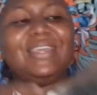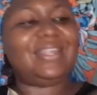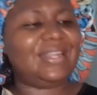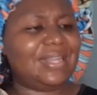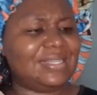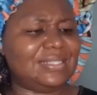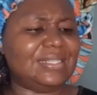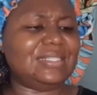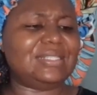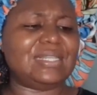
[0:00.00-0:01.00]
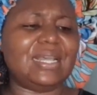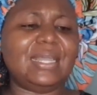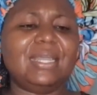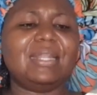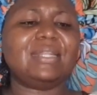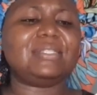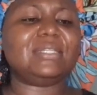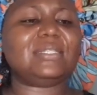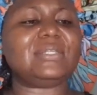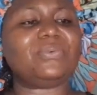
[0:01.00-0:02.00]
and that's a liter. And this is
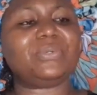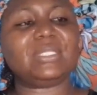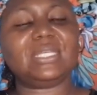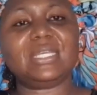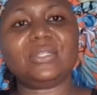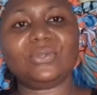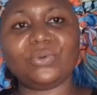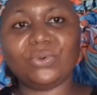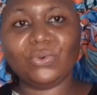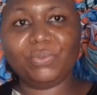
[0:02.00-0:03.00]
another one again, cocoa